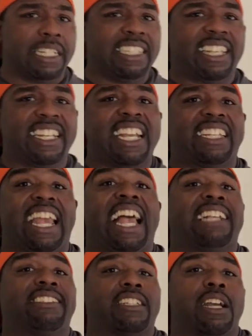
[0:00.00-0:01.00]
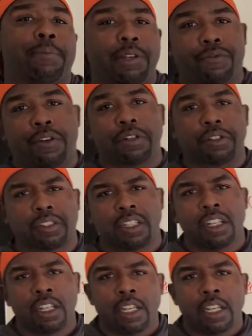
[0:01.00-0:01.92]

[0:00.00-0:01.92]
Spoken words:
and he said he had to ask the company first.